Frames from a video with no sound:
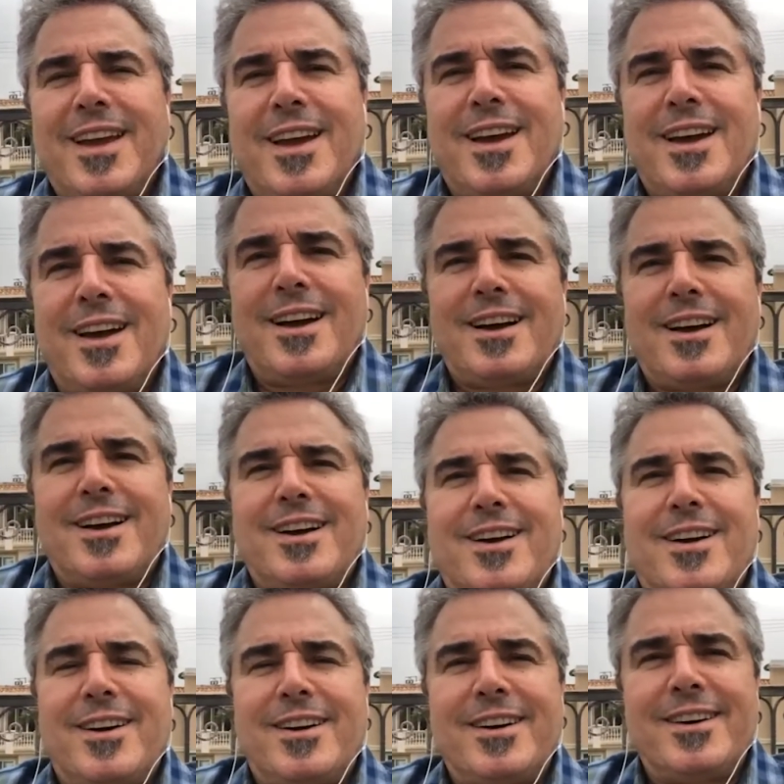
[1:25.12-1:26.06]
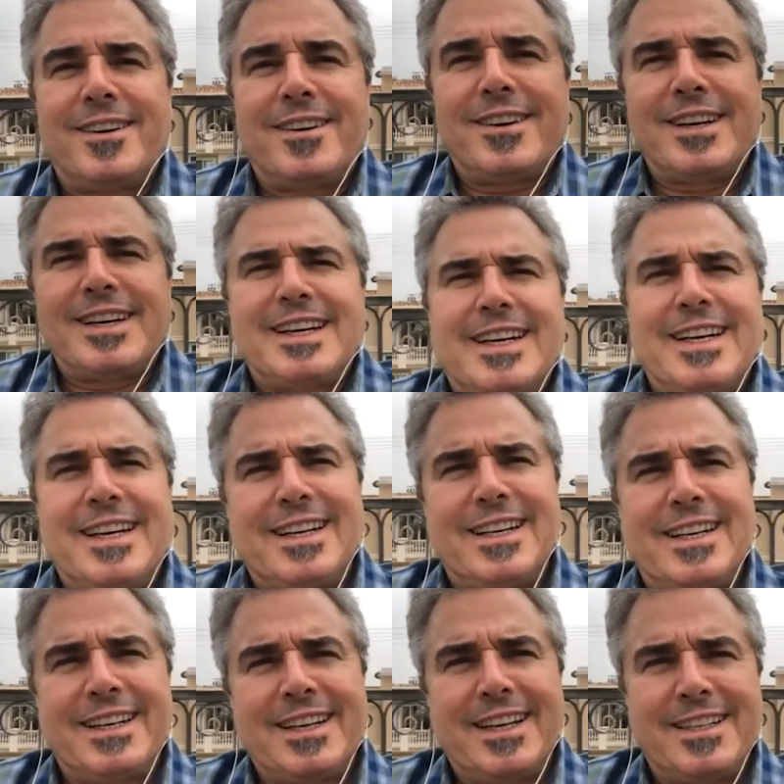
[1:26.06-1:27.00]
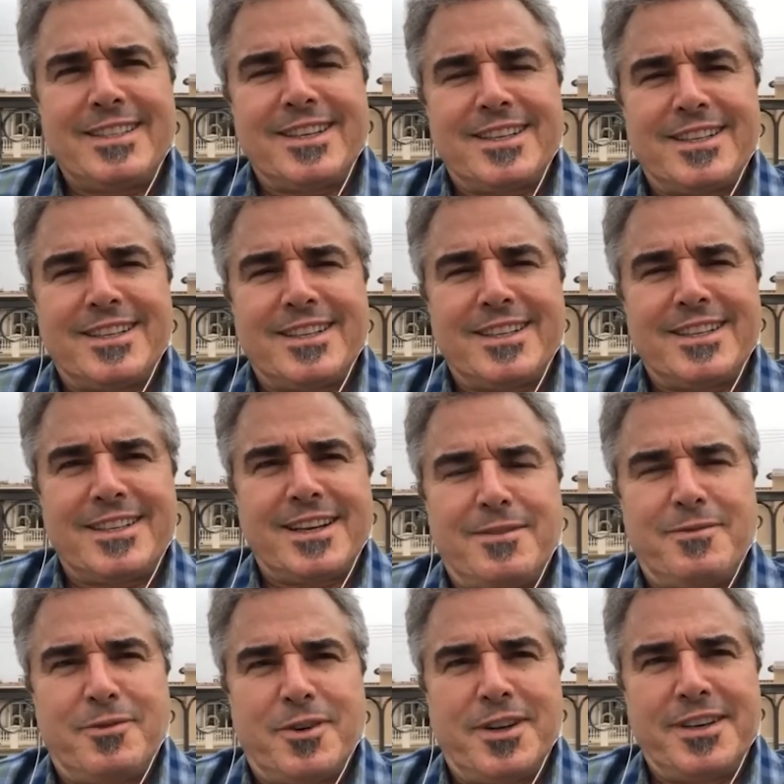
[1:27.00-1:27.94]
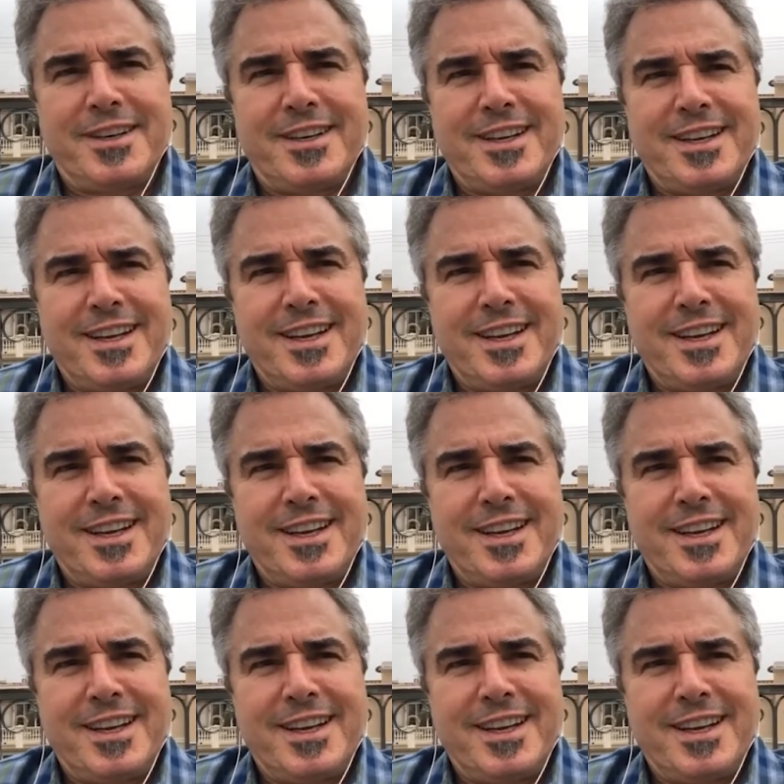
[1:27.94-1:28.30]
Oh, that's a tough one.